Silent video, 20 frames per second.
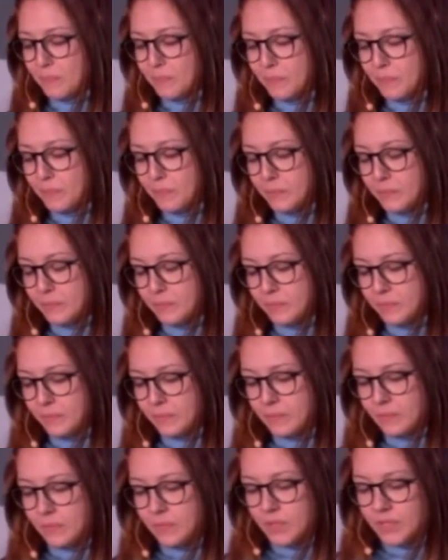
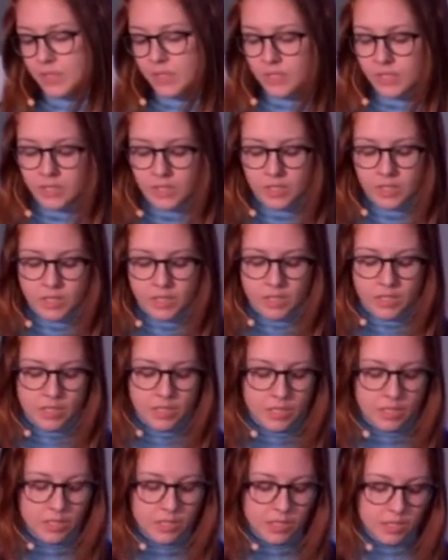
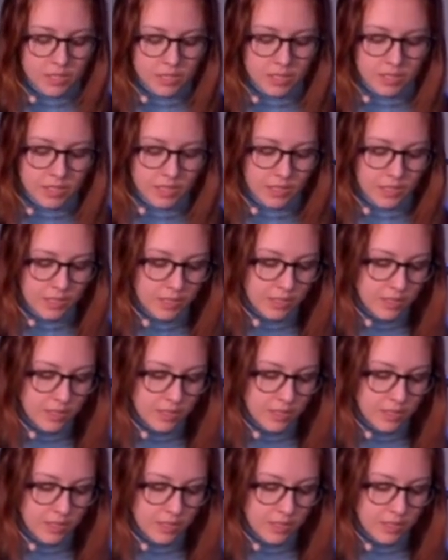No one is speaking in this clip.